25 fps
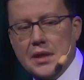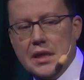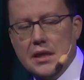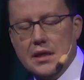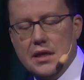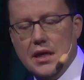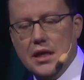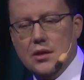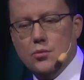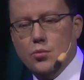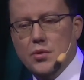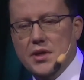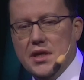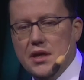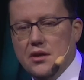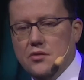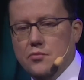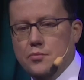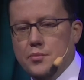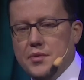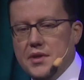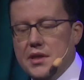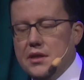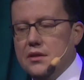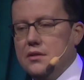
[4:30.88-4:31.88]
and we
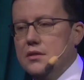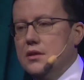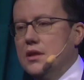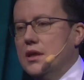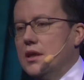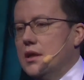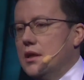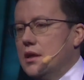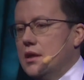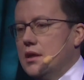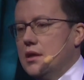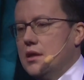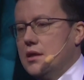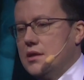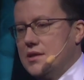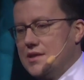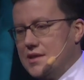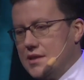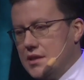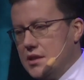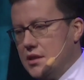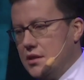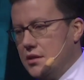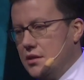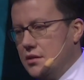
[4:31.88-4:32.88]
have been
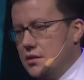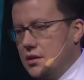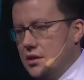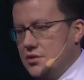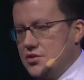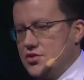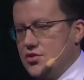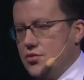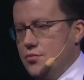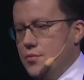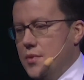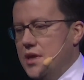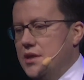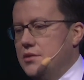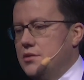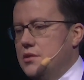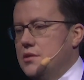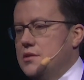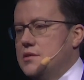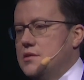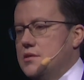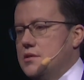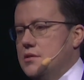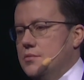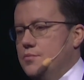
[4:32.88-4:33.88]
seeing
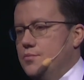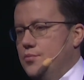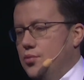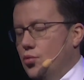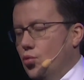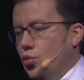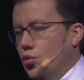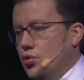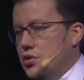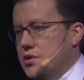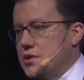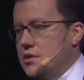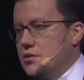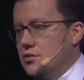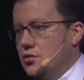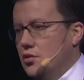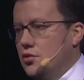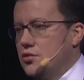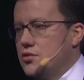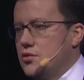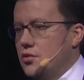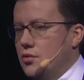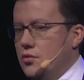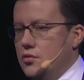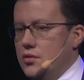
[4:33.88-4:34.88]
tremendous support,
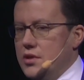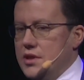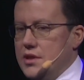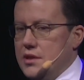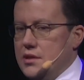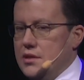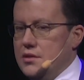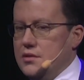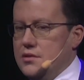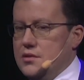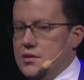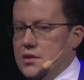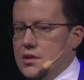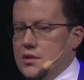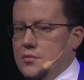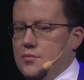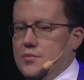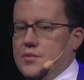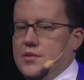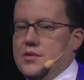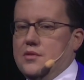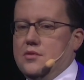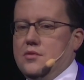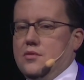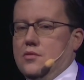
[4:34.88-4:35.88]
not only in
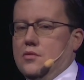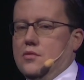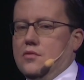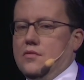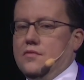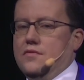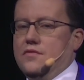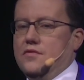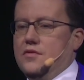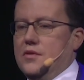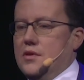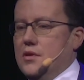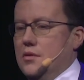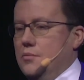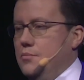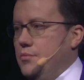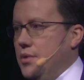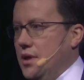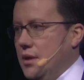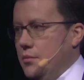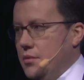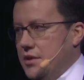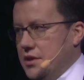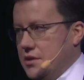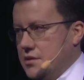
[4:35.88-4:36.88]
terms of
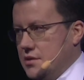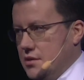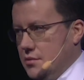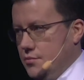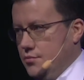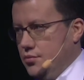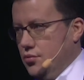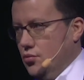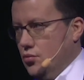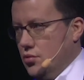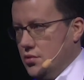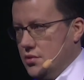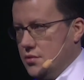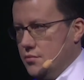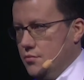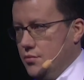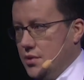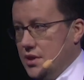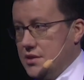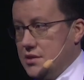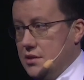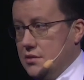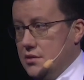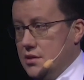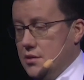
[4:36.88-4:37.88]
public support,
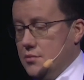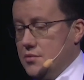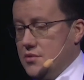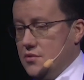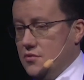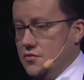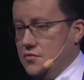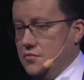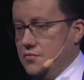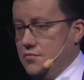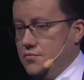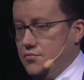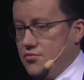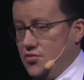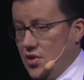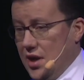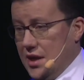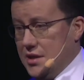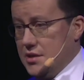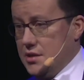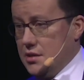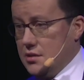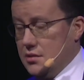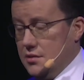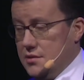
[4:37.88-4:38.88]
but in terms of
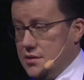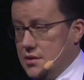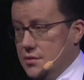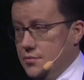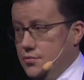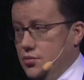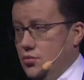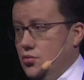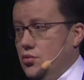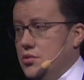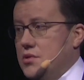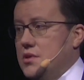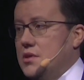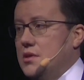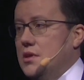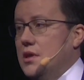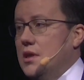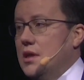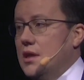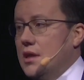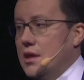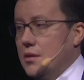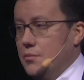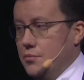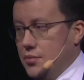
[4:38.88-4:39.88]
practical support,
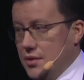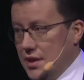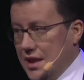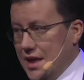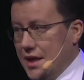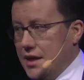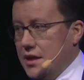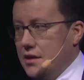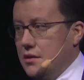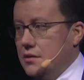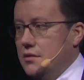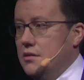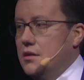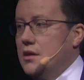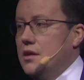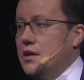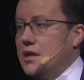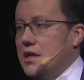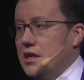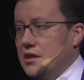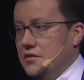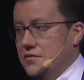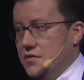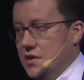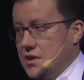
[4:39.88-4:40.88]
planning
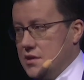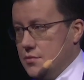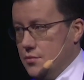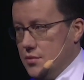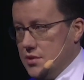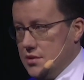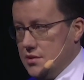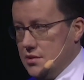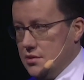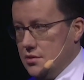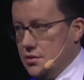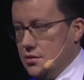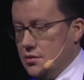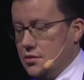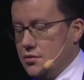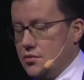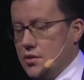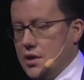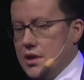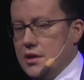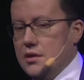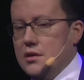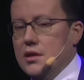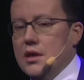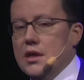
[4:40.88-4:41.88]
investments in
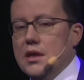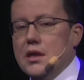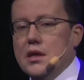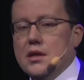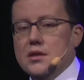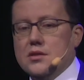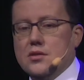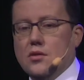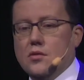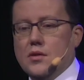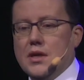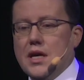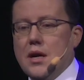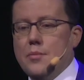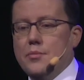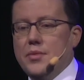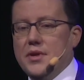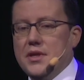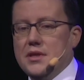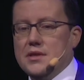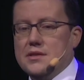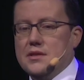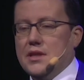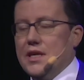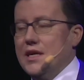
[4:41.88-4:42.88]
Ukraine. So
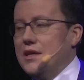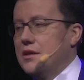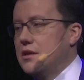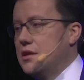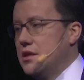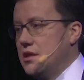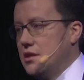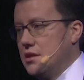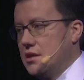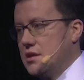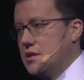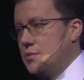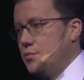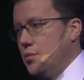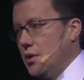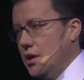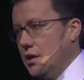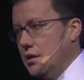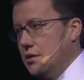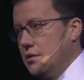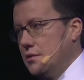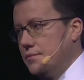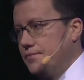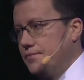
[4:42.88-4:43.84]
companies like Kingspan,